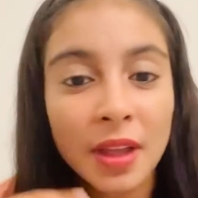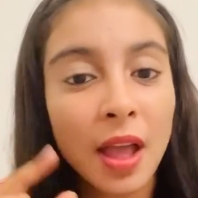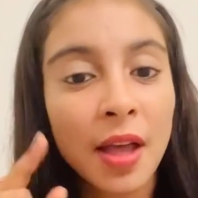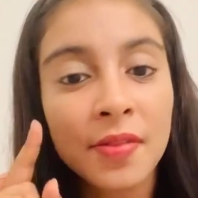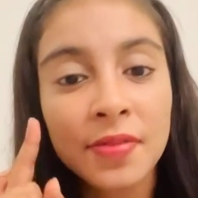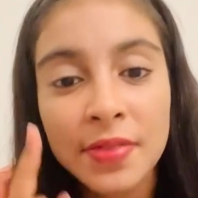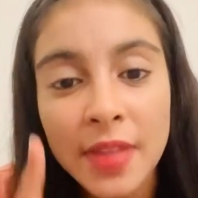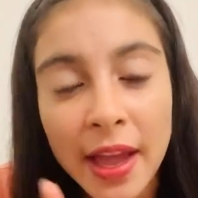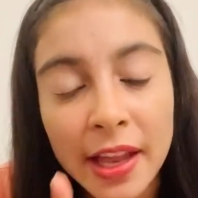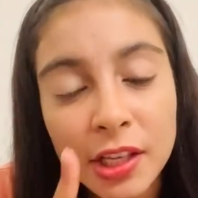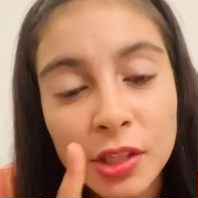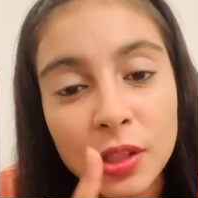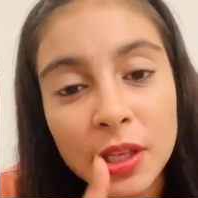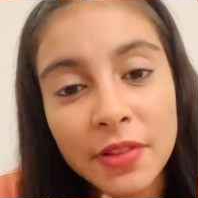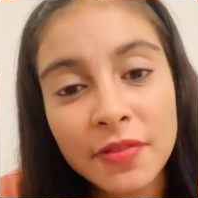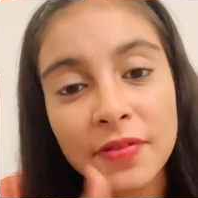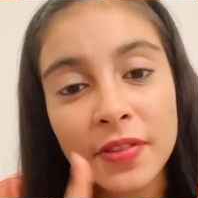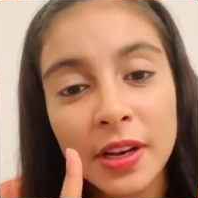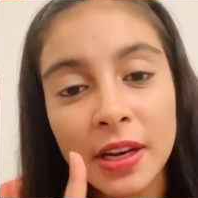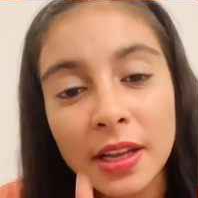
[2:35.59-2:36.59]
And that's the
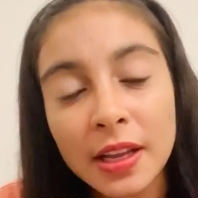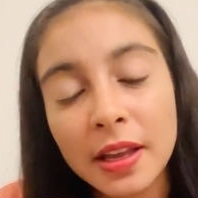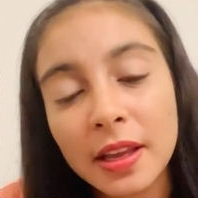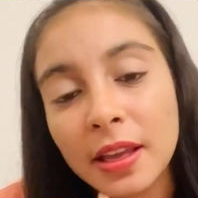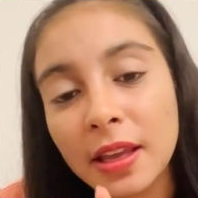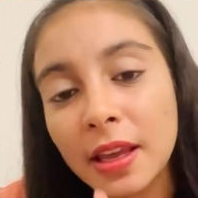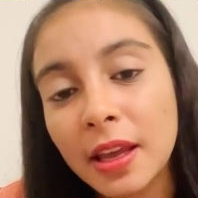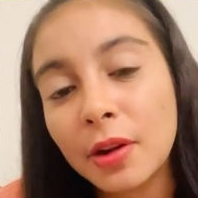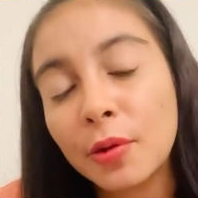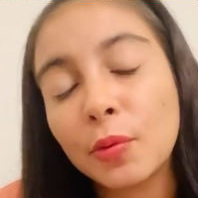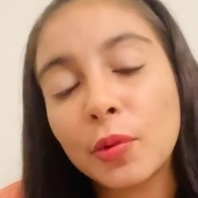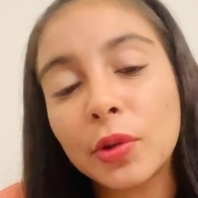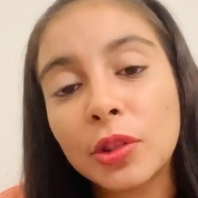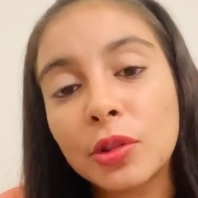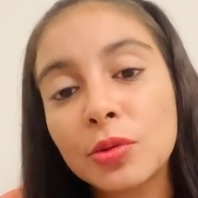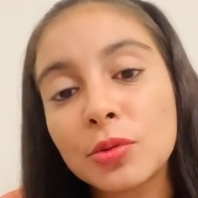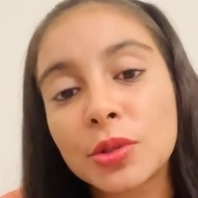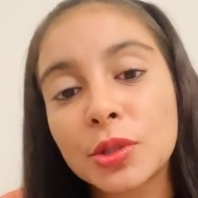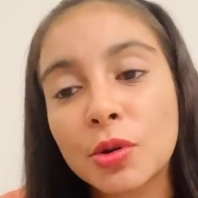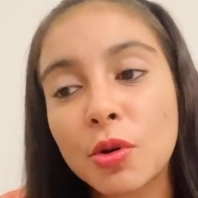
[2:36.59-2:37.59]
feeling I get with
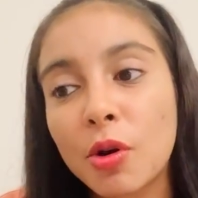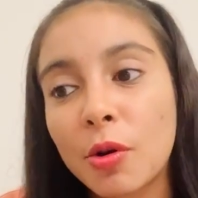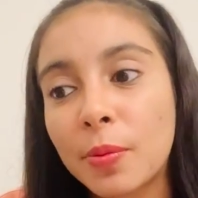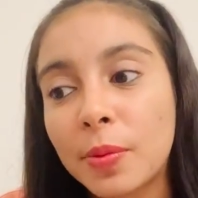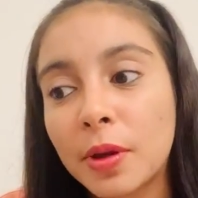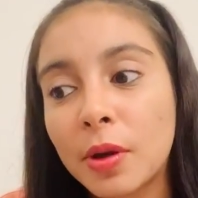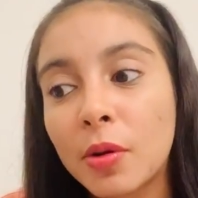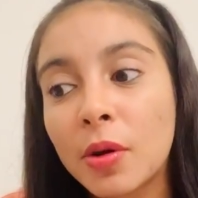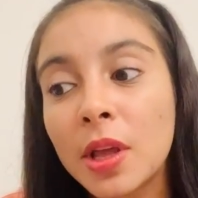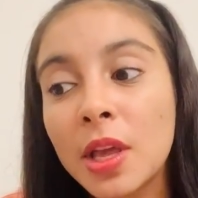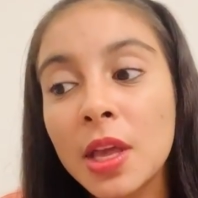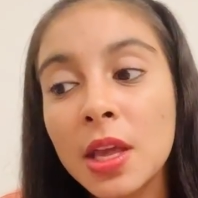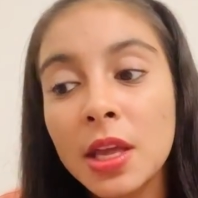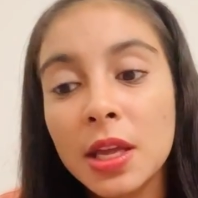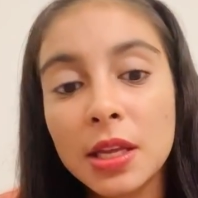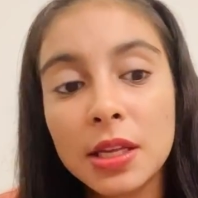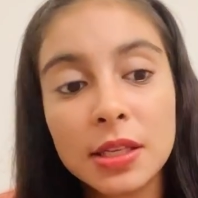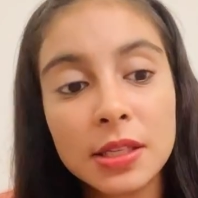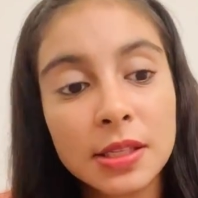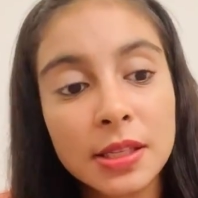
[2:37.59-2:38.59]
you, Scorpio,
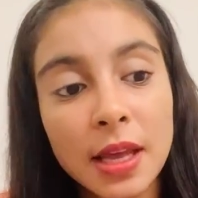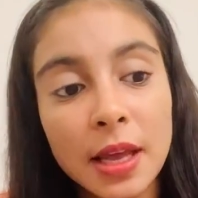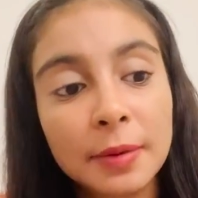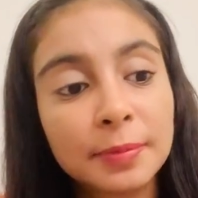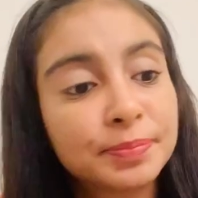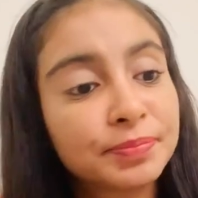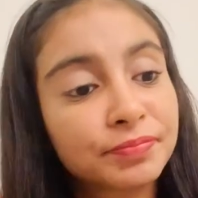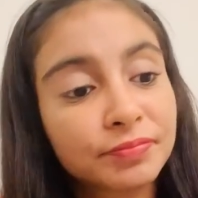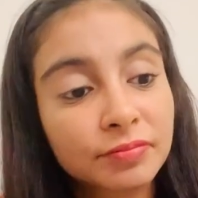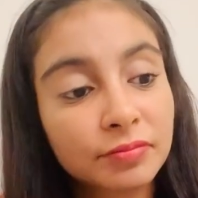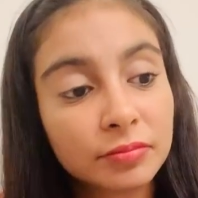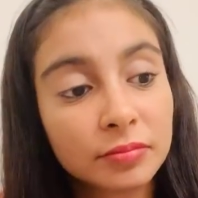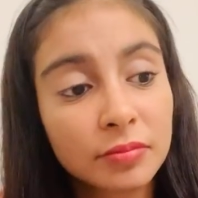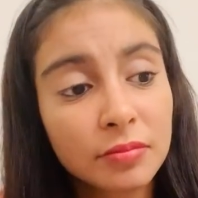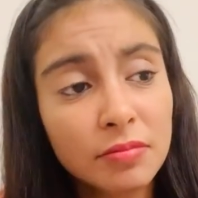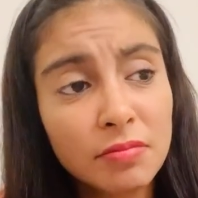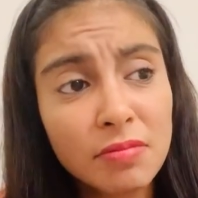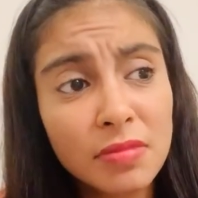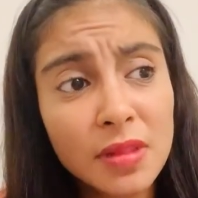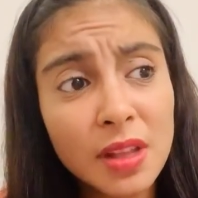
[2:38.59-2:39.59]
is that
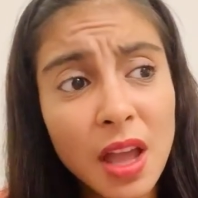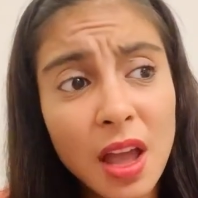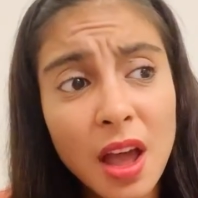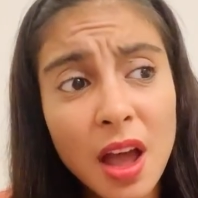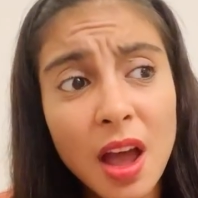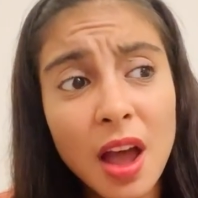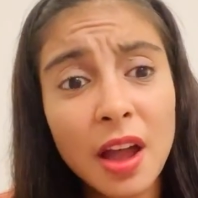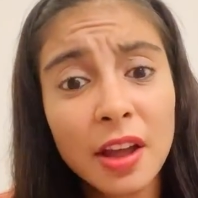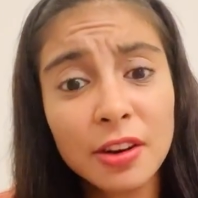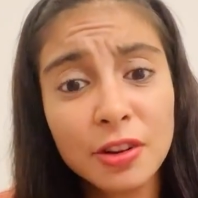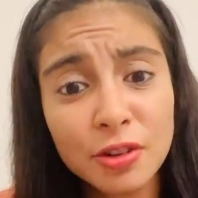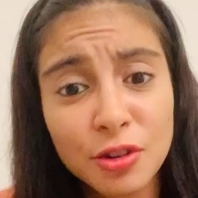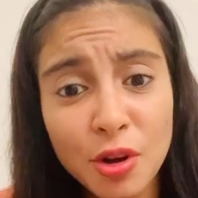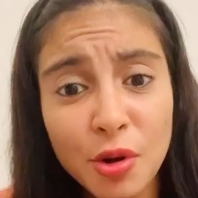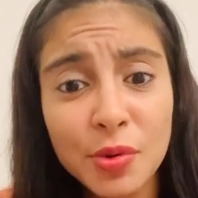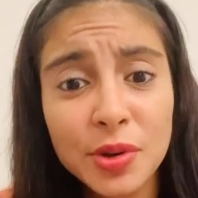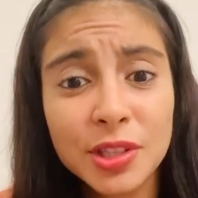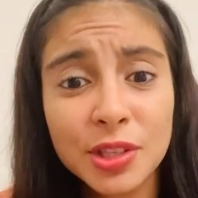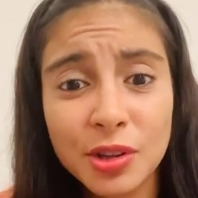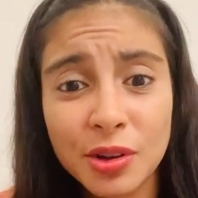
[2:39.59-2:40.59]
I
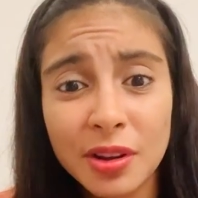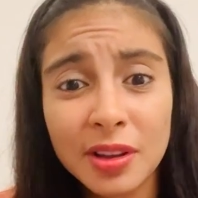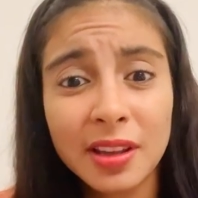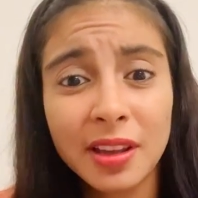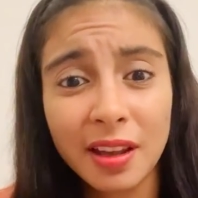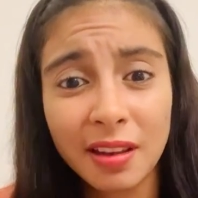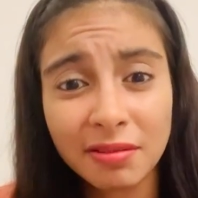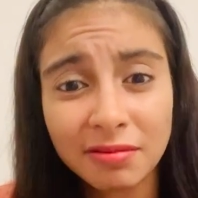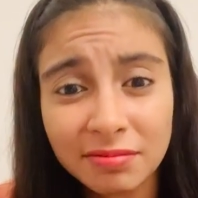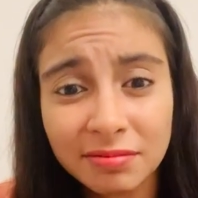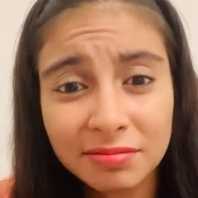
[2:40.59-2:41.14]
know it's cooking.